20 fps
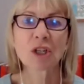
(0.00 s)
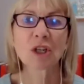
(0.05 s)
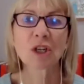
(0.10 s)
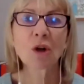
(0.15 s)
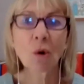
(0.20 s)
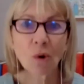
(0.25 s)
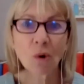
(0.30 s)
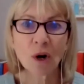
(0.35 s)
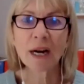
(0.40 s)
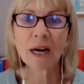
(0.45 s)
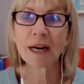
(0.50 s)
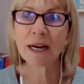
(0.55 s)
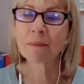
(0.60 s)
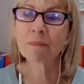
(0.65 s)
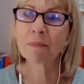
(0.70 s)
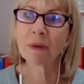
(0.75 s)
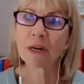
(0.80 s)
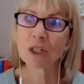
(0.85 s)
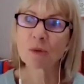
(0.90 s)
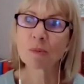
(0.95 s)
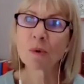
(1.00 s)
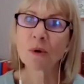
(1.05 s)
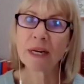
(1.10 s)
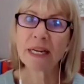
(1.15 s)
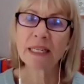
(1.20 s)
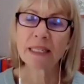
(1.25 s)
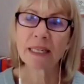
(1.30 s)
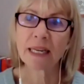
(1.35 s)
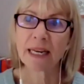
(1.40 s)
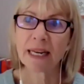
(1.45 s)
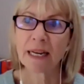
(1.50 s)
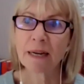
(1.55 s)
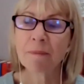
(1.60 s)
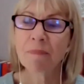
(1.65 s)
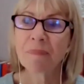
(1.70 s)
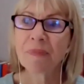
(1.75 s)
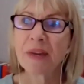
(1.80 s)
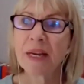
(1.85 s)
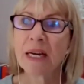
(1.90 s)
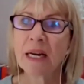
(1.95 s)
longer and much more easily.
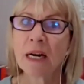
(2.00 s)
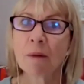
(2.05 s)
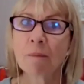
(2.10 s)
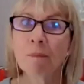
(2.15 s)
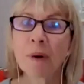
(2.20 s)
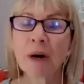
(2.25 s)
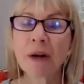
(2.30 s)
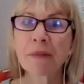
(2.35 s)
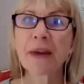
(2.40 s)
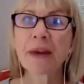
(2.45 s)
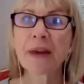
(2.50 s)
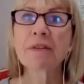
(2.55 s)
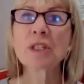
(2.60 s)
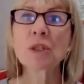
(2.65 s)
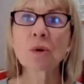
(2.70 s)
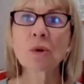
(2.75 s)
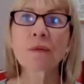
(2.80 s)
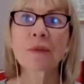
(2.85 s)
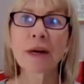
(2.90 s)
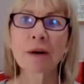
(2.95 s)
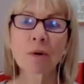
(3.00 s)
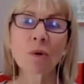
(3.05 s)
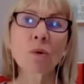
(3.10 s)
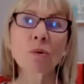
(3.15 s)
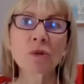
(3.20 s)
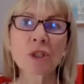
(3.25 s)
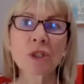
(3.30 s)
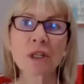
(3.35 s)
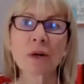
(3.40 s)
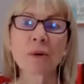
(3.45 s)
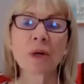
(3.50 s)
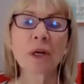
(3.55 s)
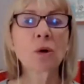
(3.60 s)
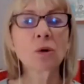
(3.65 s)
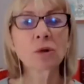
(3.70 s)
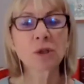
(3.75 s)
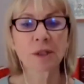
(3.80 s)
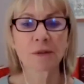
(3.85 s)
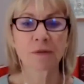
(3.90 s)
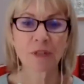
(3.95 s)
But there is there are also a
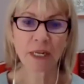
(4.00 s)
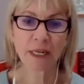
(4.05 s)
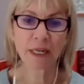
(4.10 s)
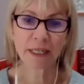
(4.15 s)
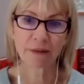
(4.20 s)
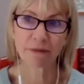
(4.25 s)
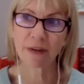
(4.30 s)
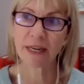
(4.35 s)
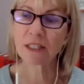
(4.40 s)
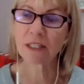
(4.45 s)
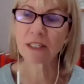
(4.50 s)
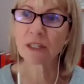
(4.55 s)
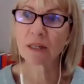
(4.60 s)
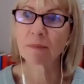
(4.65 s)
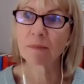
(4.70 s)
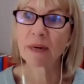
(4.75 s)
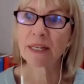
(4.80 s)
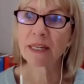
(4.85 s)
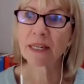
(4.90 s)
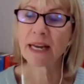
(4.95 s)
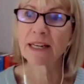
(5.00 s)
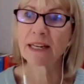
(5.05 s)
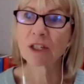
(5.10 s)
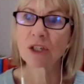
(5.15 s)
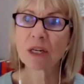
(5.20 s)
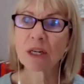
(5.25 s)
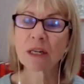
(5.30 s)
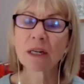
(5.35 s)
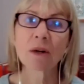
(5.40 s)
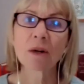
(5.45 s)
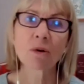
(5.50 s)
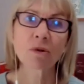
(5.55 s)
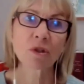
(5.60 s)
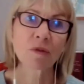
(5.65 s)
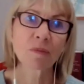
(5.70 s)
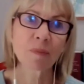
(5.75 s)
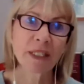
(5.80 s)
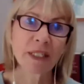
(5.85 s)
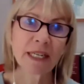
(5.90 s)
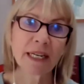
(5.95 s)
lot of side effects to the medication and a lot
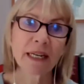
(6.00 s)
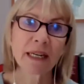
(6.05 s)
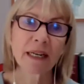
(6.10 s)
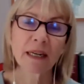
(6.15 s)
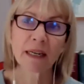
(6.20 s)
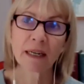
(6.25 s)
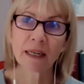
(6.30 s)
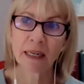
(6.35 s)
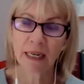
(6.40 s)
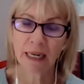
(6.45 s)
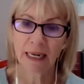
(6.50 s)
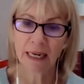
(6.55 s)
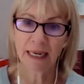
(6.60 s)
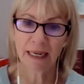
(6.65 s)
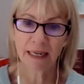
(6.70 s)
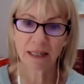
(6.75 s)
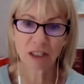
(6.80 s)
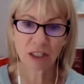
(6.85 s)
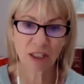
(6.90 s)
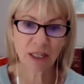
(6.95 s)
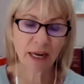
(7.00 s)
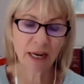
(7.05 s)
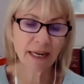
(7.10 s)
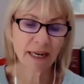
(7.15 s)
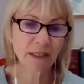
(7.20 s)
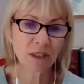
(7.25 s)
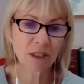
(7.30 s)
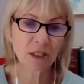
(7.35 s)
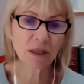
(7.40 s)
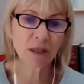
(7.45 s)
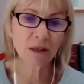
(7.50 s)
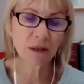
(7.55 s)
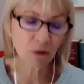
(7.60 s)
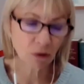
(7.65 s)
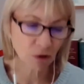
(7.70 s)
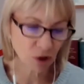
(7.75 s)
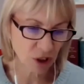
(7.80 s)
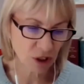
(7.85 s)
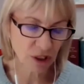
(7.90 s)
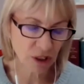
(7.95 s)
of particular uh, signs,
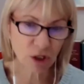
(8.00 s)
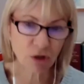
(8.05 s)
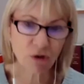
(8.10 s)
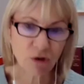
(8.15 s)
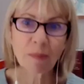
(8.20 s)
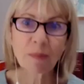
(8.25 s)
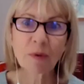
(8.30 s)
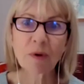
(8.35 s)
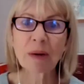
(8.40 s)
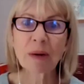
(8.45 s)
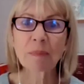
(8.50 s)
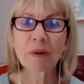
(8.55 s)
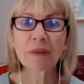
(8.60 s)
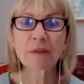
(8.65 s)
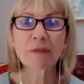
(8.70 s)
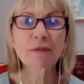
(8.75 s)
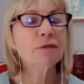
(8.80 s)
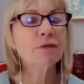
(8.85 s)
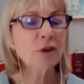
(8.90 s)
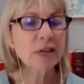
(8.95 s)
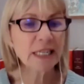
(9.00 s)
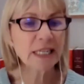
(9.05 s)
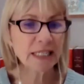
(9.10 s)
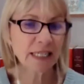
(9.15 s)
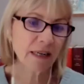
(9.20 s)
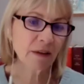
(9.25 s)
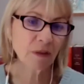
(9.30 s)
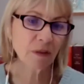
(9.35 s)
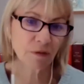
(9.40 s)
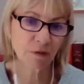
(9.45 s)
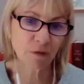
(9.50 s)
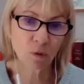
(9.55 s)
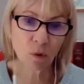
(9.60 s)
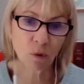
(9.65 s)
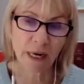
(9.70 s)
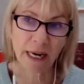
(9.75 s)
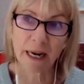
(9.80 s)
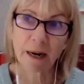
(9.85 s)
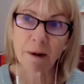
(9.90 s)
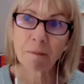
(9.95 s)
not just the tremoring, but the freezing and the
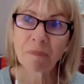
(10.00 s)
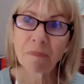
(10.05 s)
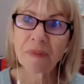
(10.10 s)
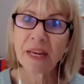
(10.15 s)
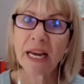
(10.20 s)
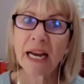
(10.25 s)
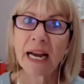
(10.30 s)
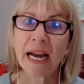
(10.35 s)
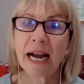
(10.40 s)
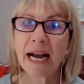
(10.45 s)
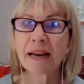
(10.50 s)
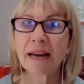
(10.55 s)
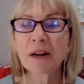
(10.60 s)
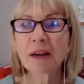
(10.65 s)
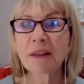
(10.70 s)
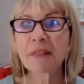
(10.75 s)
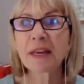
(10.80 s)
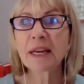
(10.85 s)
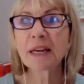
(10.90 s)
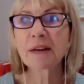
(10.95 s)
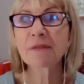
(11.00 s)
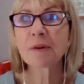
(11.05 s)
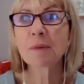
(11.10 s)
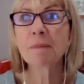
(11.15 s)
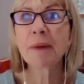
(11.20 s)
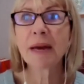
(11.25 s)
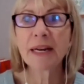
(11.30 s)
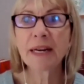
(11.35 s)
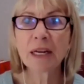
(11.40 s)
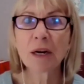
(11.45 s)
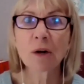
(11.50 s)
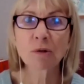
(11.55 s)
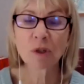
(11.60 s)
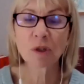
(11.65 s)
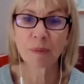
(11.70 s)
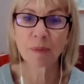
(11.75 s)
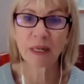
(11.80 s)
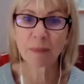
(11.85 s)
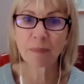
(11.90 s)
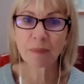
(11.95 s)
falling, and I think for many older
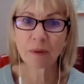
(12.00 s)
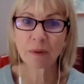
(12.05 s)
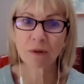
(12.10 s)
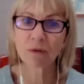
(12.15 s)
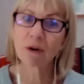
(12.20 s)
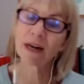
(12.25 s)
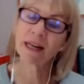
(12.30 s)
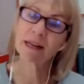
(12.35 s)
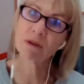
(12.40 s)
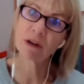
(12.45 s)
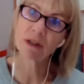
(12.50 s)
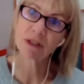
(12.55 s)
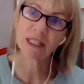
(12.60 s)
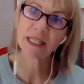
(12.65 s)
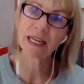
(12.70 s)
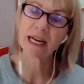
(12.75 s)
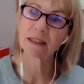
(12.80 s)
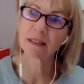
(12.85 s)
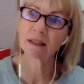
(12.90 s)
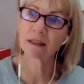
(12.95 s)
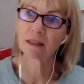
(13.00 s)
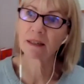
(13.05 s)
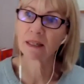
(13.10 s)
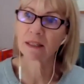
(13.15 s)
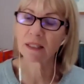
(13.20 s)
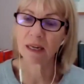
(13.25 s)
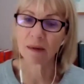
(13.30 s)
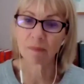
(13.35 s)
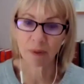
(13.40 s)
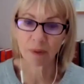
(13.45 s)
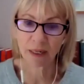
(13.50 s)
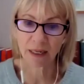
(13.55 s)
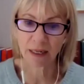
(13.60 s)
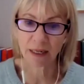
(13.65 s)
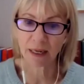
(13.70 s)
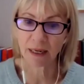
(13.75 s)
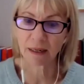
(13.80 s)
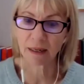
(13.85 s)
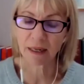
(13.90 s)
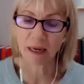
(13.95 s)
people, Granny Rosie had a, a tumble a,
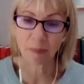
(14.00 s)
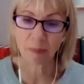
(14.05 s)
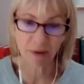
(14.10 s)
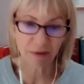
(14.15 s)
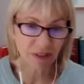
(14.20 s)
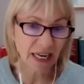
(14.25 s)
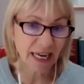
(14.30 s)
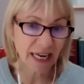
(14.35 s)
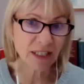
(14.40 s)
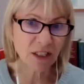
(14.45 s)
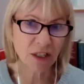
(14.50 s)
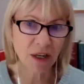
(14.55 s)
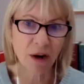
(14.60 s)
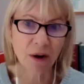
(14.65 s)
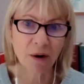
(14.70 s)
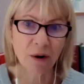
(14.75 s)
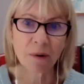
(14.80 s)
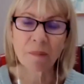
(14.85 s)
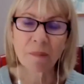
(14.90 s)
a couple of days ago,